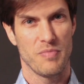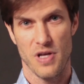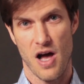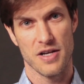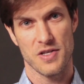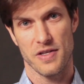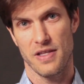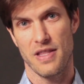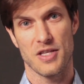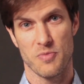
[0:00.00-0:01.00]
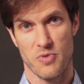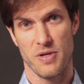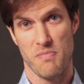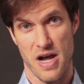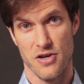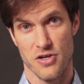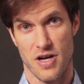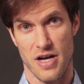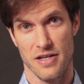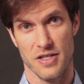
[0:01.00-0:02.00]
But honestly, that's a pretty minor
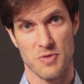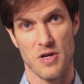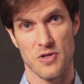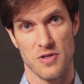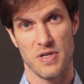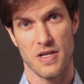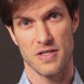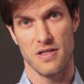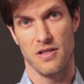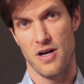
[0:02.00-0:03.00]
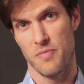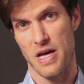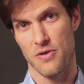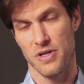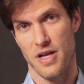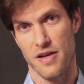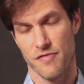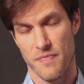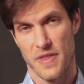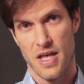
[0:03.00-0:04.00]
con, especially because of the long battery life.
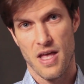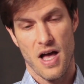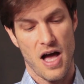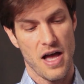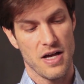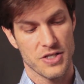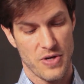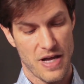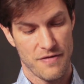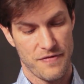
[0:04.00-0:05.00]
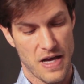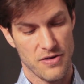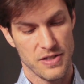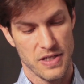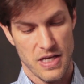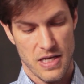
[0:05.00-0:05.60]
I also have found